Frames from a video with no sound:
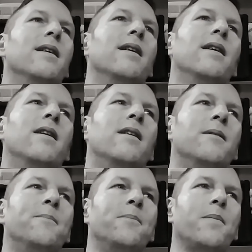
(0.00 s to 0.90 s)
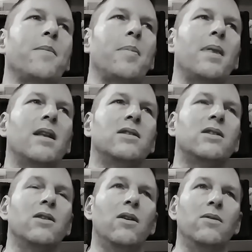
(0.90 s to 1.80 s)
Um,
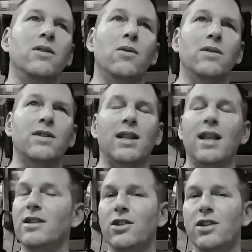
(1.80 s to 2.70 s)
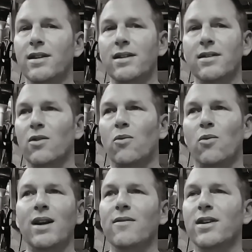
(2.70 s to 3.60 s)
so your Celestians or
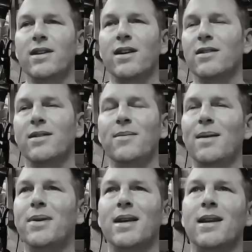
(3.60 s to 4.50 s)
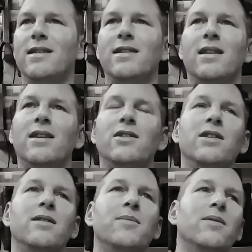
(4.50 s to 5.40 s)
whatever guitars, I'm not picking on
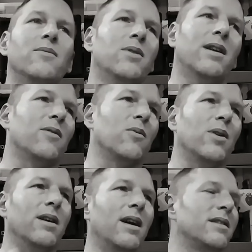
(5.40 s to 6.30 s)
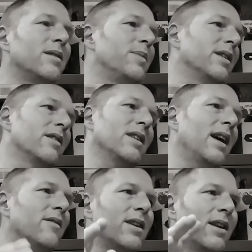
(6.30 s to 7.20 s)
Celestion, but whatever, warehouse speakers, I
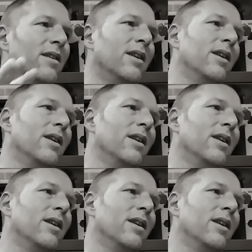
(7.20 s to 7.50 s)
don't care.